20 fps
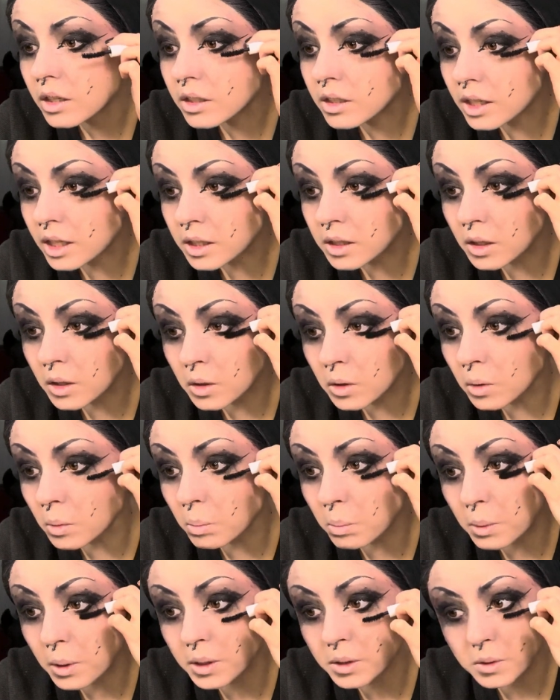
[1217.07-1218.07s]
Take the little
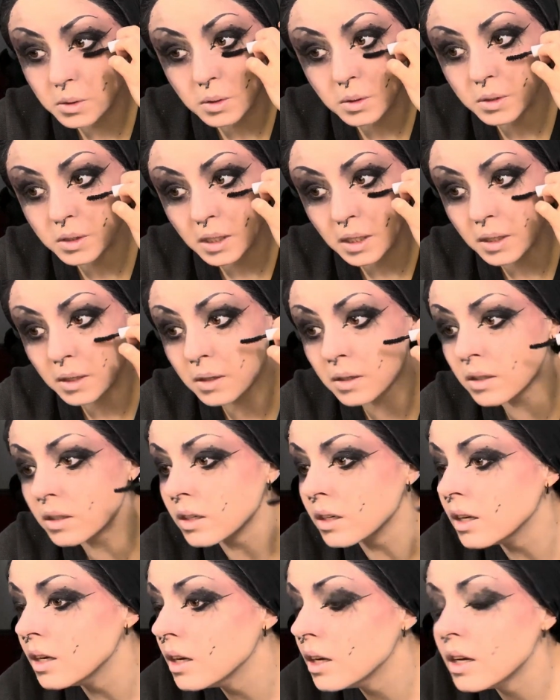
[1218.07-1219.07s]
bristles here and
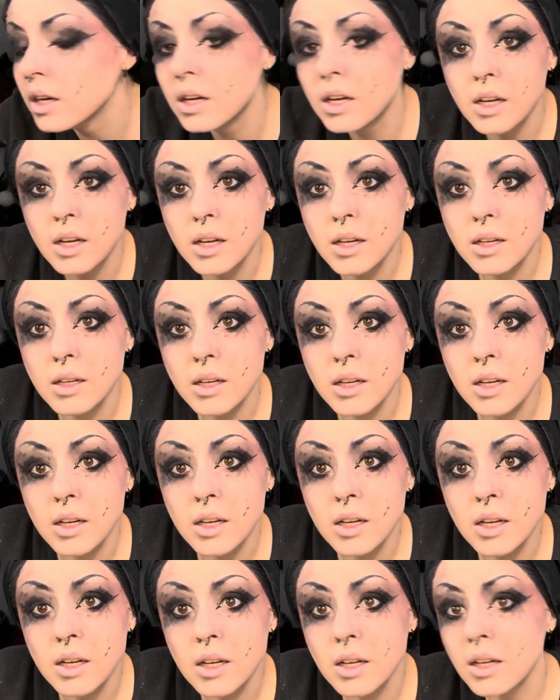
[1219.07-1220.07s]

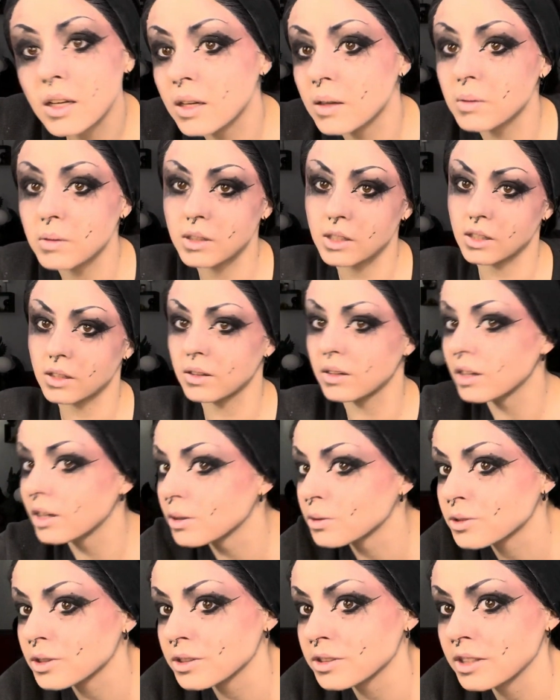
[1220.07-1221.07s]
there we go. I
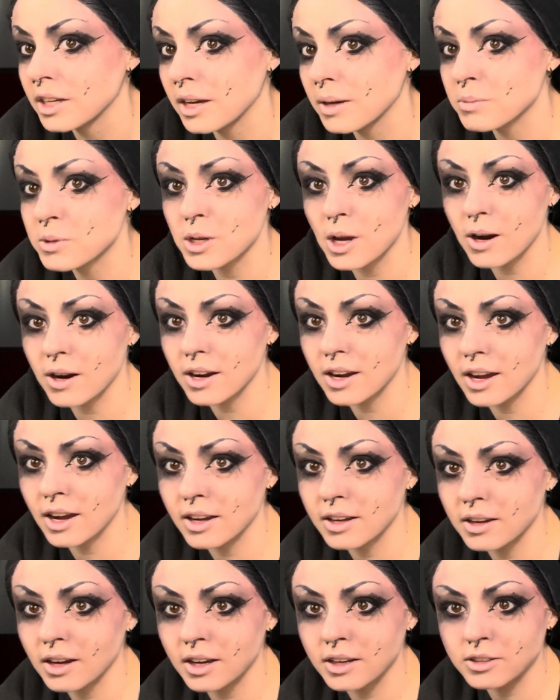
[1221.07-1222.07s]
was going to say, I'm sorry,
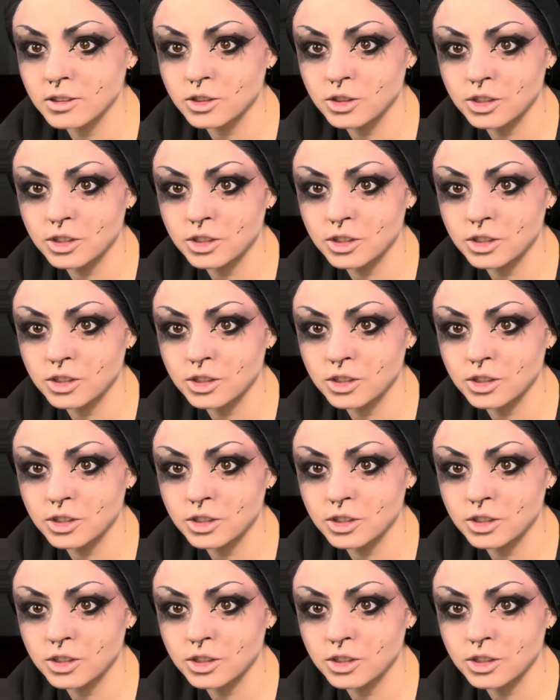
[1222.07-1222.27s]
I